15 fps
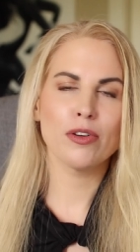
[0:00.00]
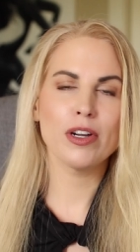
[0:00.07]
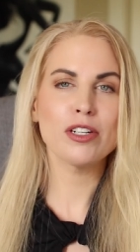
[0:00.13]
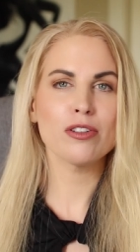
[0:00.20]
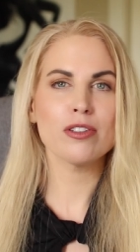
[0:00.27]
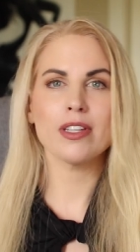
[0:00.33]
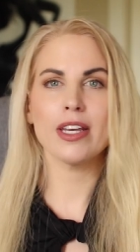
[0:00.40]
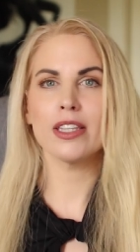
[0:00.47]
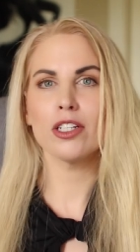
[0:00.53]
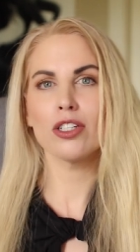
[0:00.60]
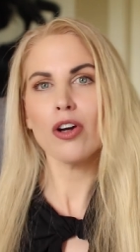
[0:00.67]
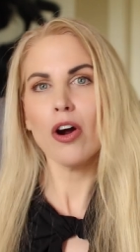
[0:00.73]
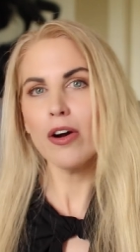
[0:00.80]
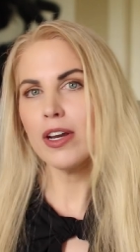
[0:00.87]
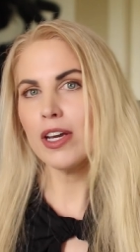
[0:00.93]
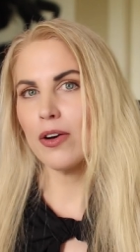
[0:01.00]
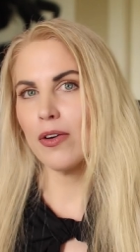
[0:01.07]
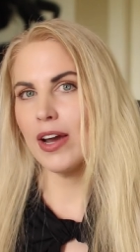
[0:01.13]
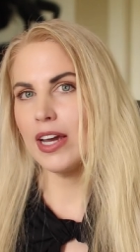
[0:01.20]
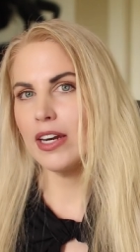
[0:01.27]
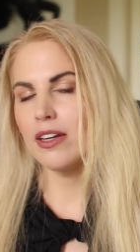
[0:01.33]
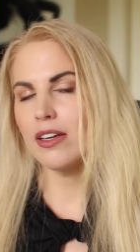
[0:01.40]
Creatures like the
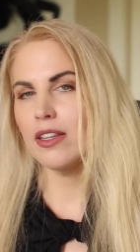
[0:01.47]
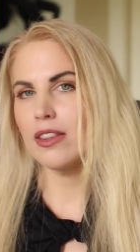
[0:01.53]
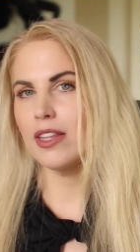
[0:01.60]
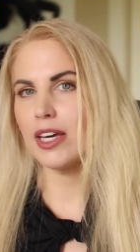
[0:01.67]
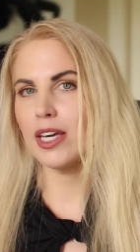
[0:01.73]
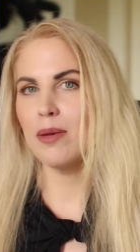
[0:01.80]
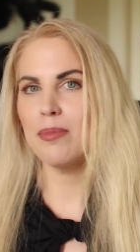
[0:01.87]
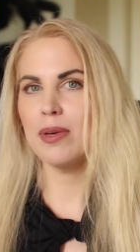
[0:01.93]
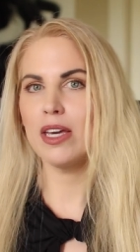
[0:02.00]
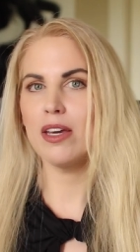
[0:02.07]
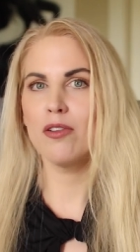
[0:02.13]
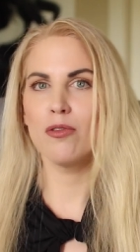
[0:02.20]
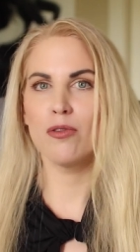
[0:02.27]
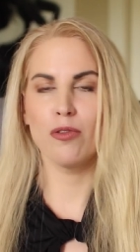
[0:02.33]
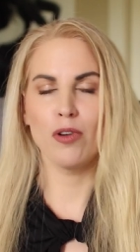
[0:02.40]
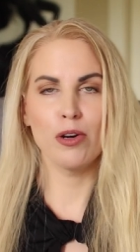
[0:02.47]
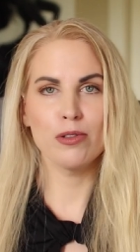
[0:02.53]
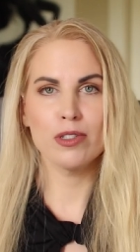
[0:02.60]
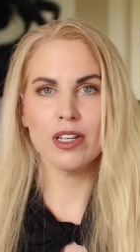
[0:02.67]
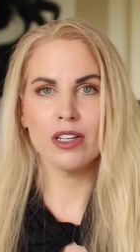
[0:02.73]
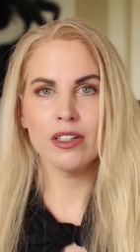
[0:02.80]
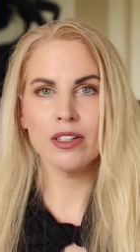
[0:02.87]
tardigrade that can be
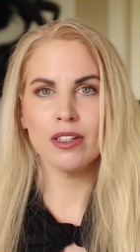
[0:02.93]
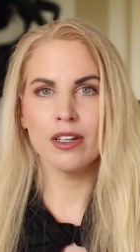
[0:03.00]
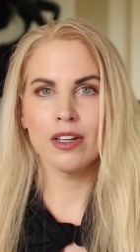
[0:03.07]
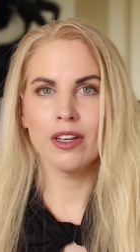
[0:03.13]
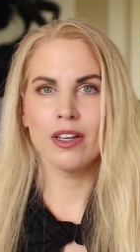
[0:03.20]
frozen